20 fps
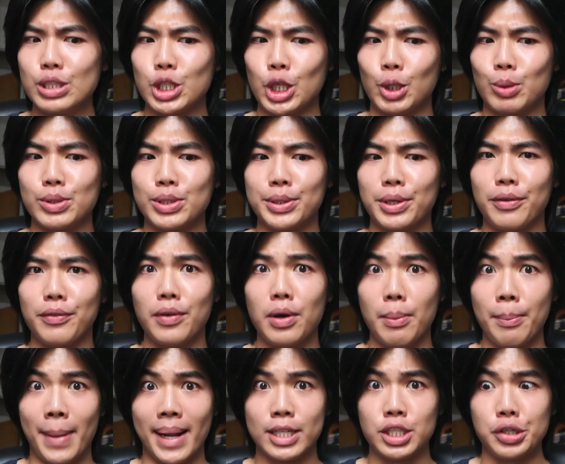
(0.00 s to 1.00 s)
in terms
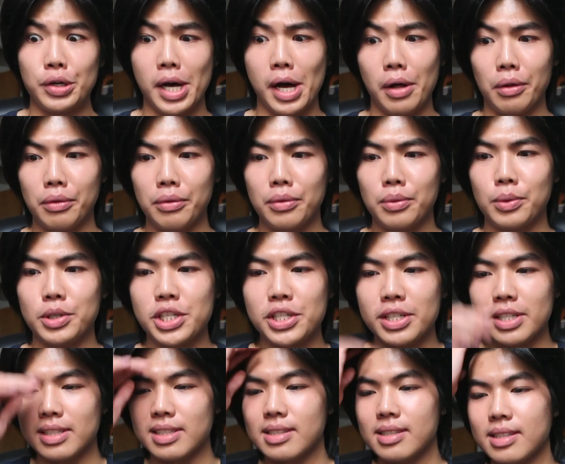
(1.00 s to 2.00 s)
of mental health, which
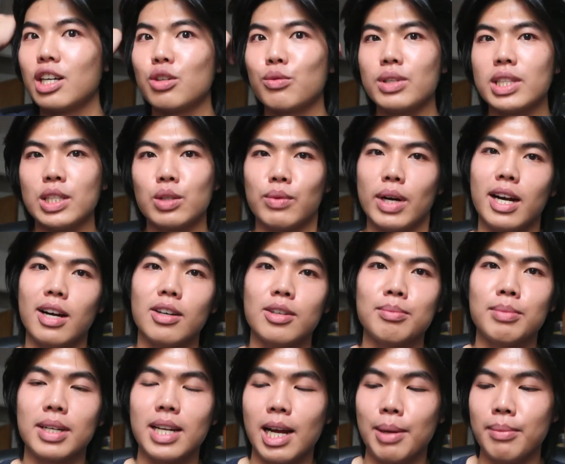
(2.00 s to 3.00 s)
is really rare,
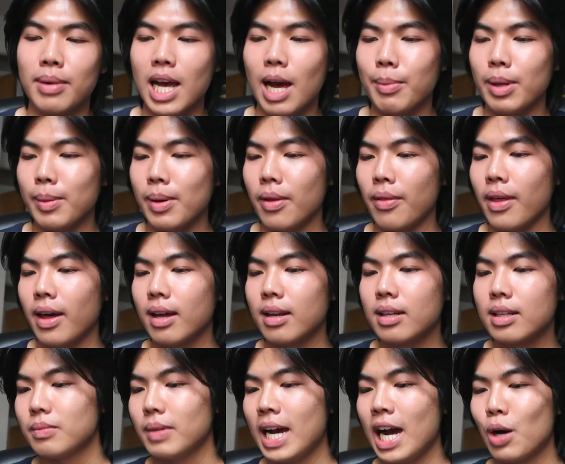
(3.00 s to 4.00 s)
but I'm happy about that.
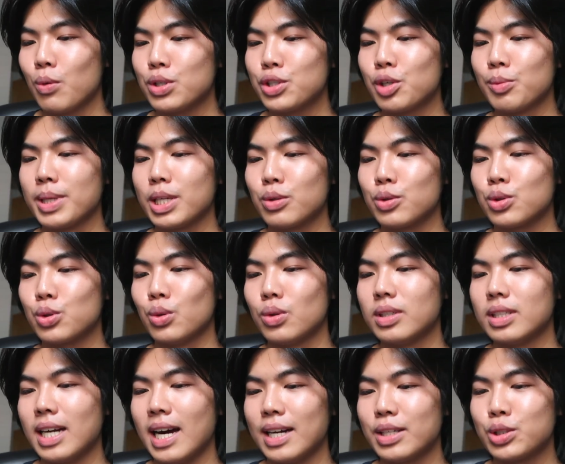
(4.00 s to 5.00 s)
How was your middle
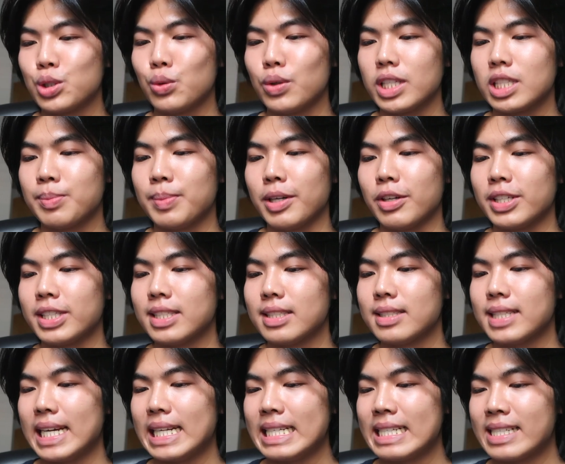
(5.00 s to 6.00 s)
school and high school
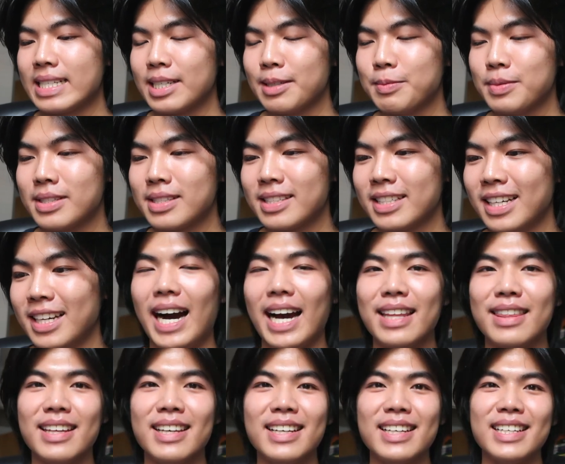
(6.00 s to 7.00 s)
experience? Any tips?
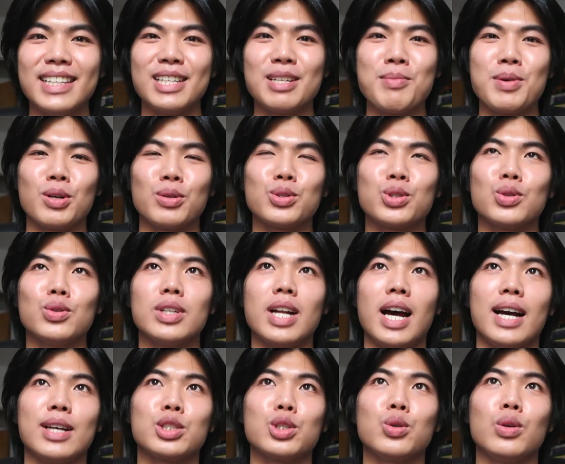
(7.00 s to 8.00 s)
I think in middle school and
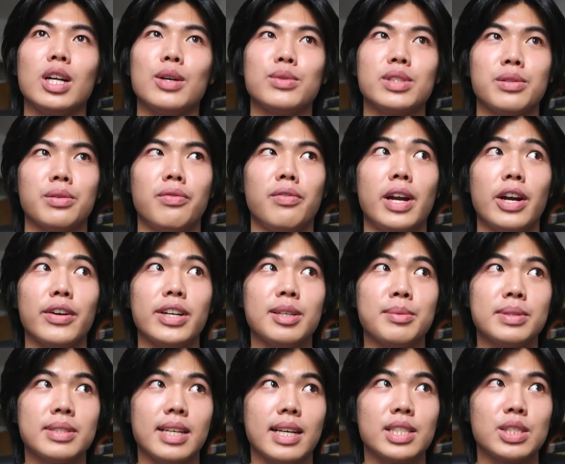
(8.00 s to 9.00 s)
high school, I was very
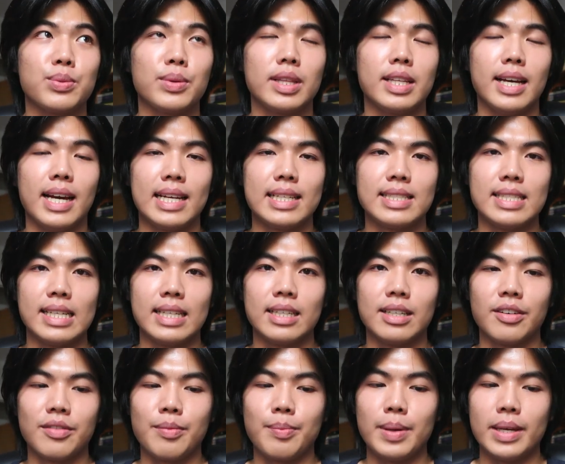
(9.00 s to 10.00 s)
obsessed with the idea
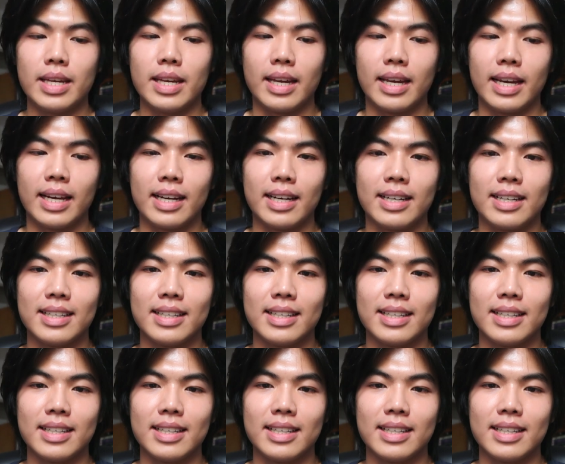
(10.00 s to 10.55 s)
of being